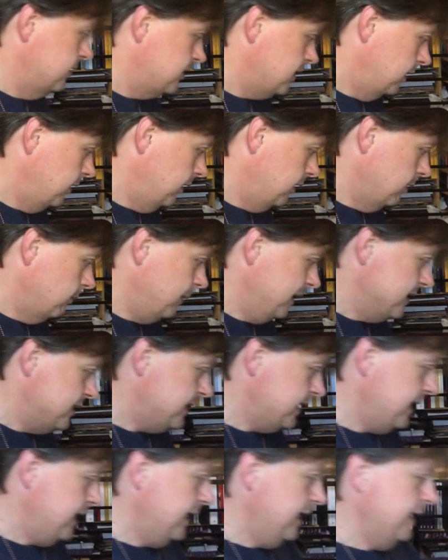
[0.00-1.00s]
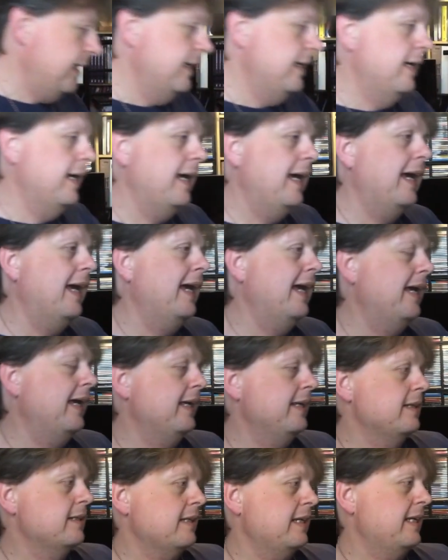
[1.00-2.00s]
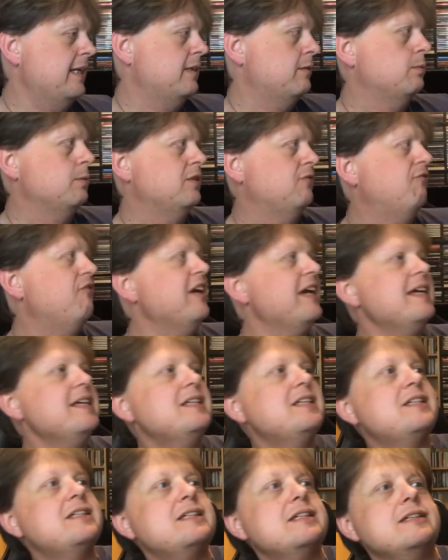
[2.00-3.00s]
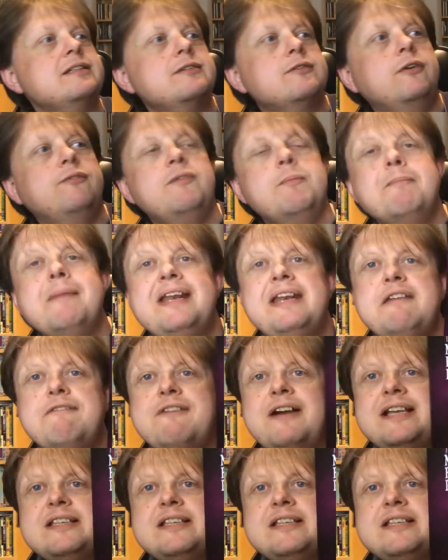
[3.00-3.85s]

So I went in, and it was this. It's called The Many